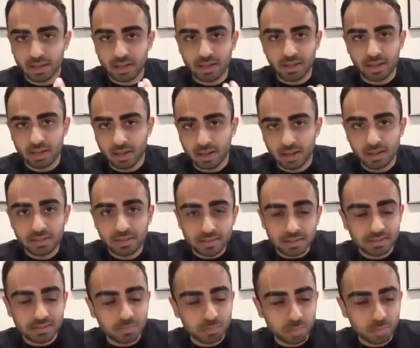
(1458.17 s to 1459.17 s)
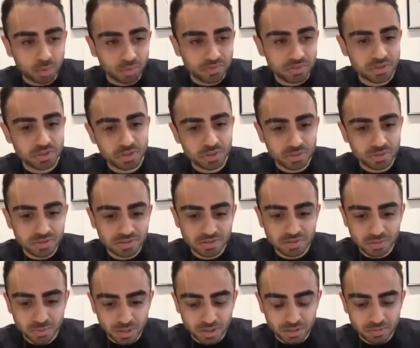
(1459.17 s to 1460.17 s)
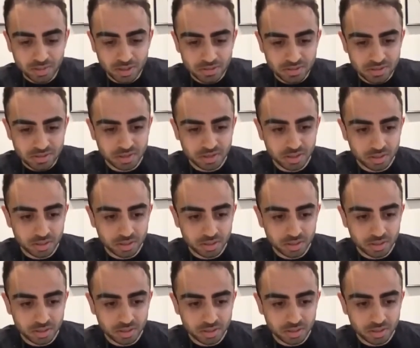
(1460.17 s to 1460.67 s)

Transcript: and I think this is important for students as well, around seeing